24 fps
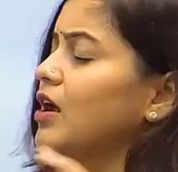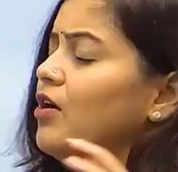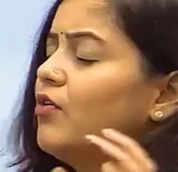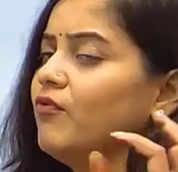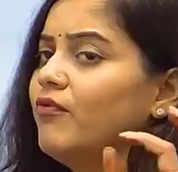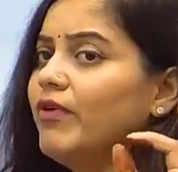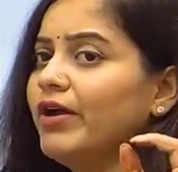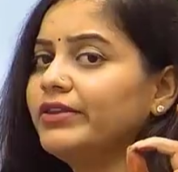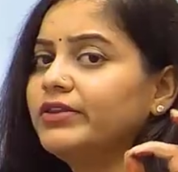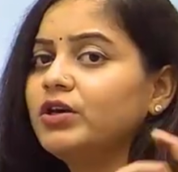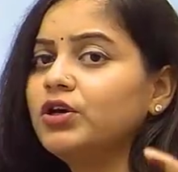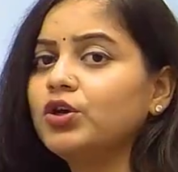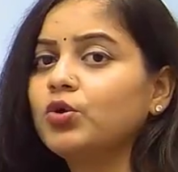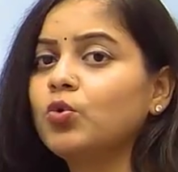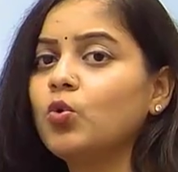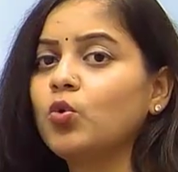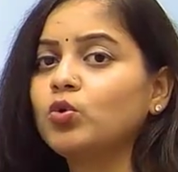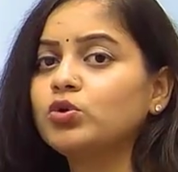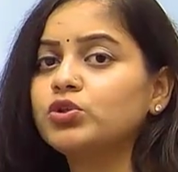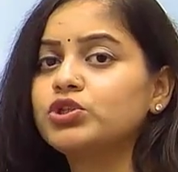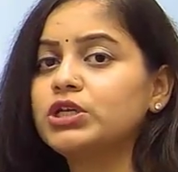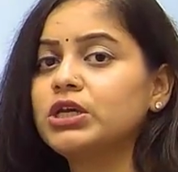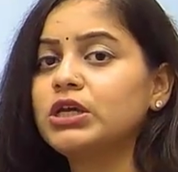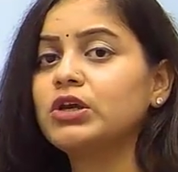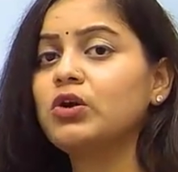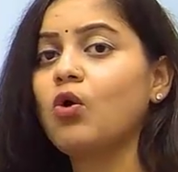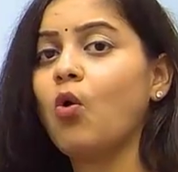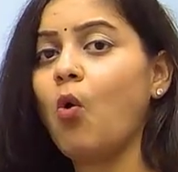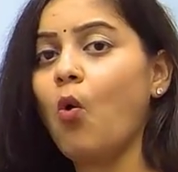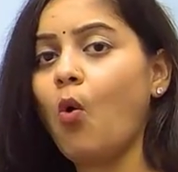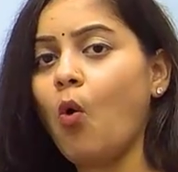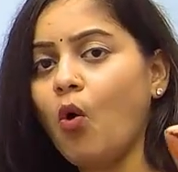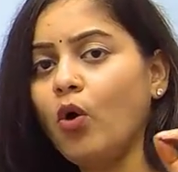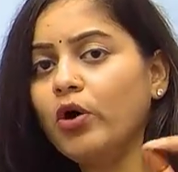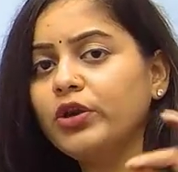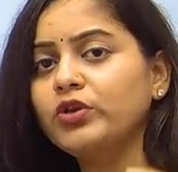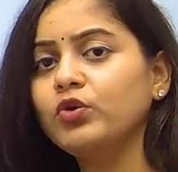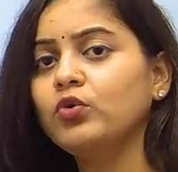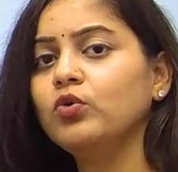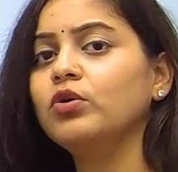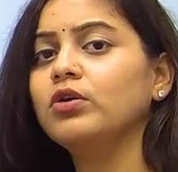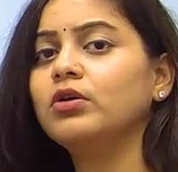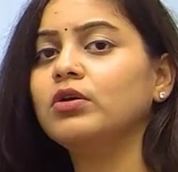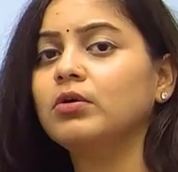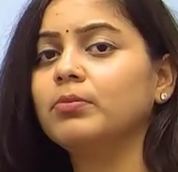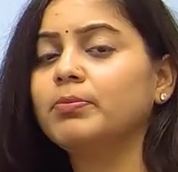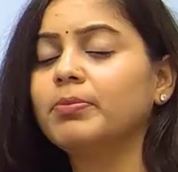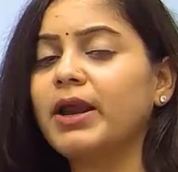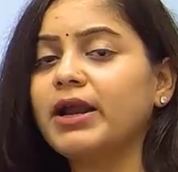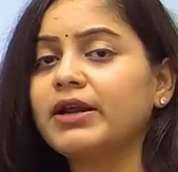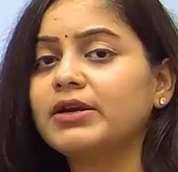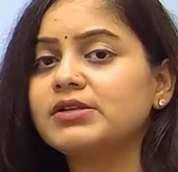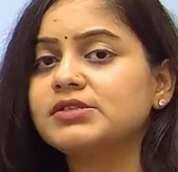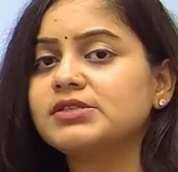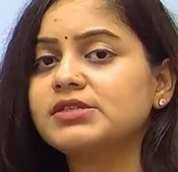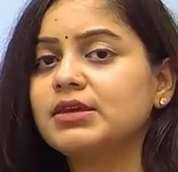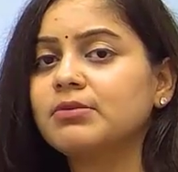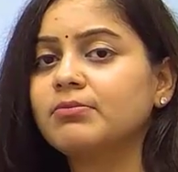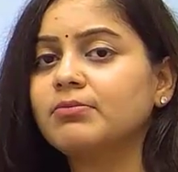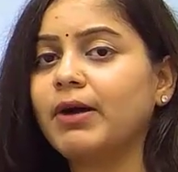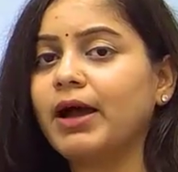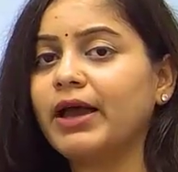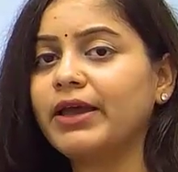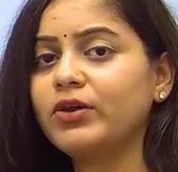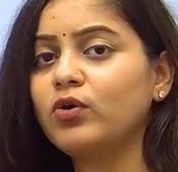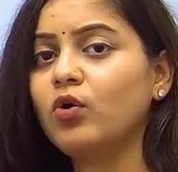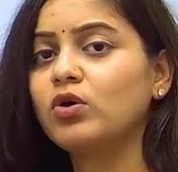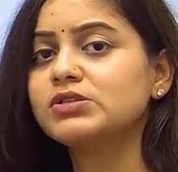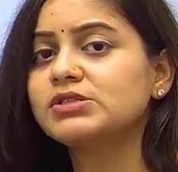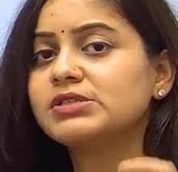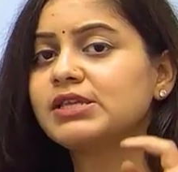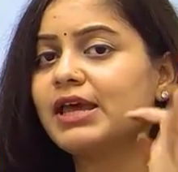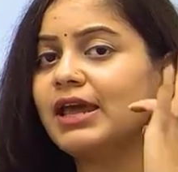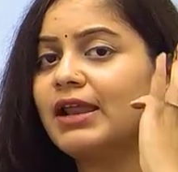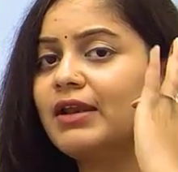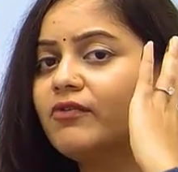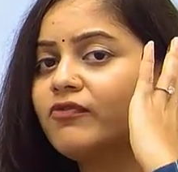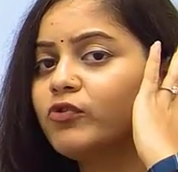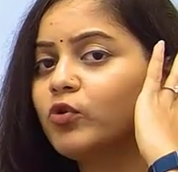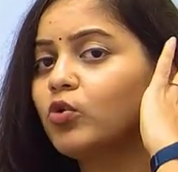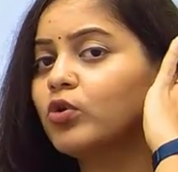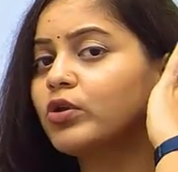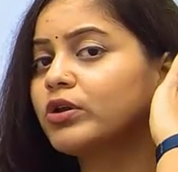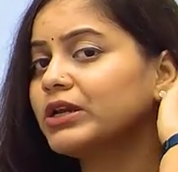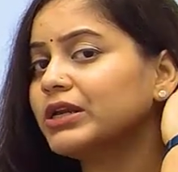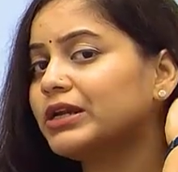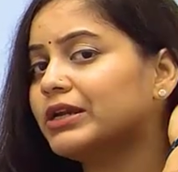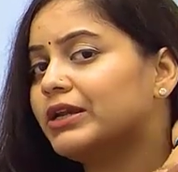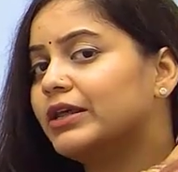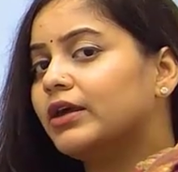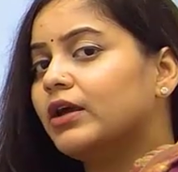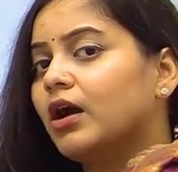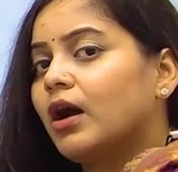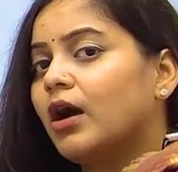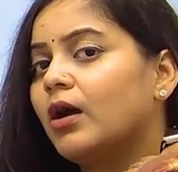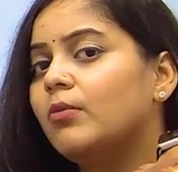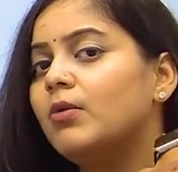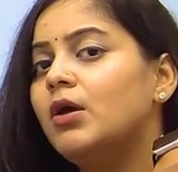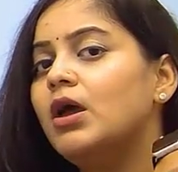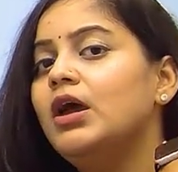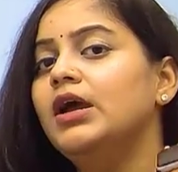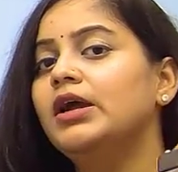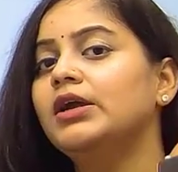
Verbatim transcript: whether coaching or you're practicing by yourself you're reading up